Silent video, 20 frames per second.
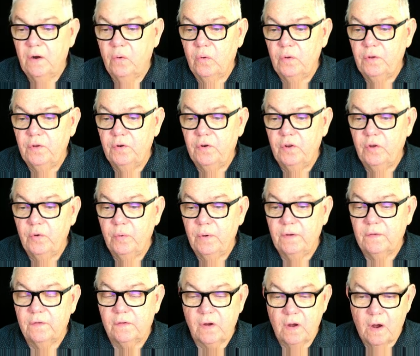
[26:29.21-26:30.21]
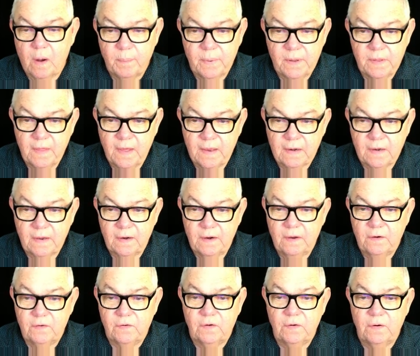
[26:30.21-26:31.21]
And all you do is copy that
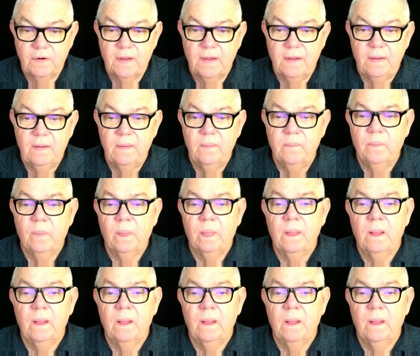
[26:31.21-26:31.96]
connection key